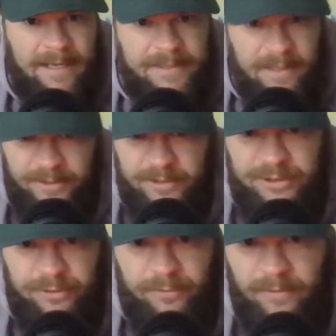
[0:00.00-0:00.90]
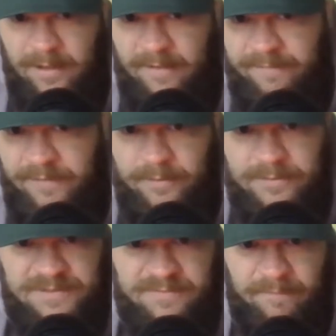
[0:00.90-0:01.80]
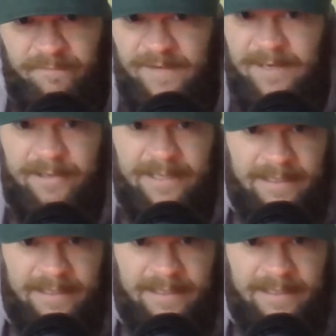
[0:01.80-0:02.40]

another two of those very